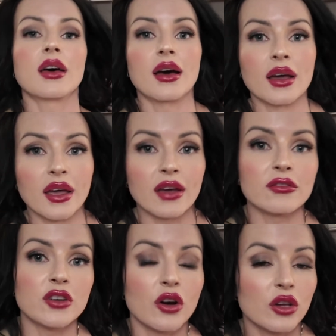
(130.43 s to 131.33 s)
I
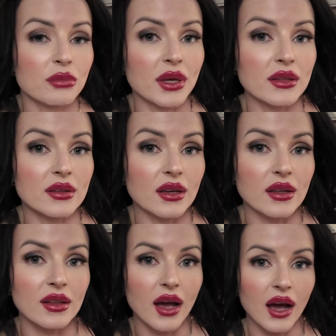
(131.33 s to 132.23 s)
have
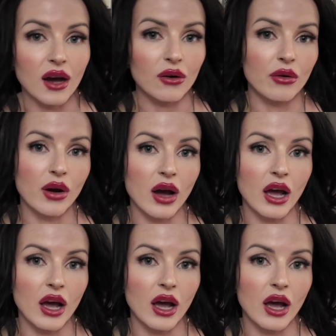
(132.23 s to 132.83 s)
documented how